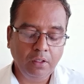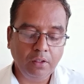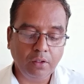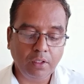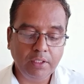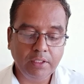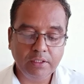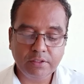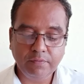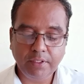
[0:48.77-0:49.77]

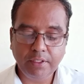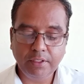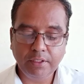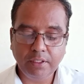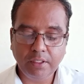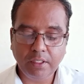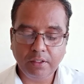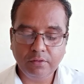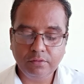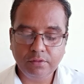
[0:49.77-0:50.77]
Chronicles were written
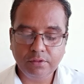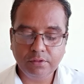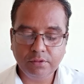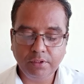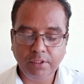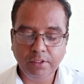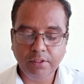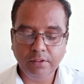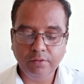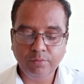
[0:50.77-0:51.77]
accounts
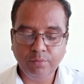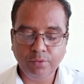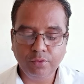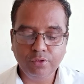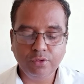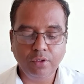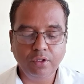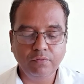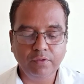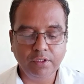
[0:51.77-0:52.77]
in prose
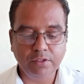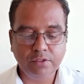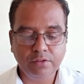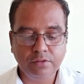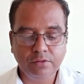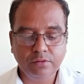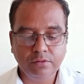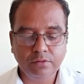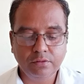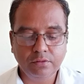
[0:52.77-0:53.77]
or verse
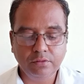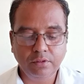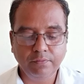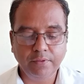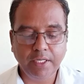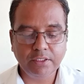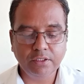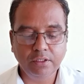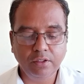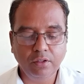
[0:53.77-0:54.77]
of
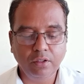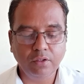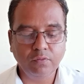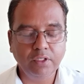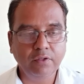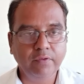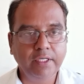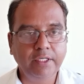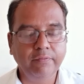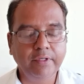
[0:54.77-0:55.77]
national or
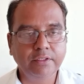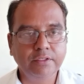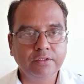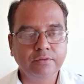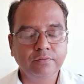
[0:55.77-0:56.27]
worldwide events.